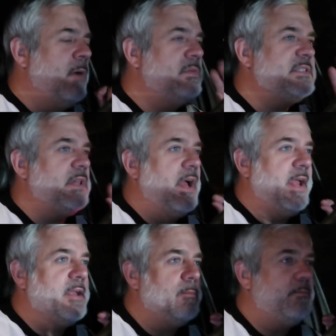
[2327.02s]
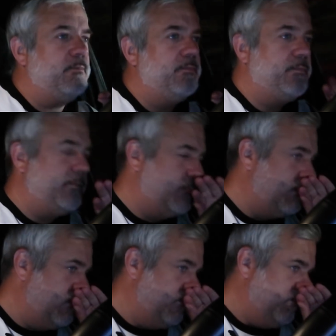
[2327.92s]
almost like
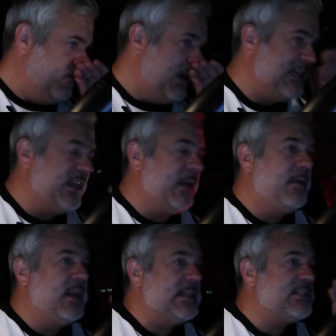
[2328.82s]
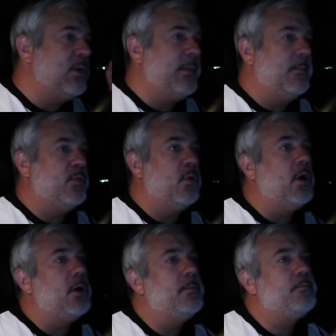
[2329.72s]
like I've been in a swimming
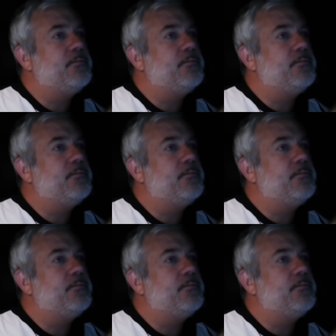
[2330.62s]
pool.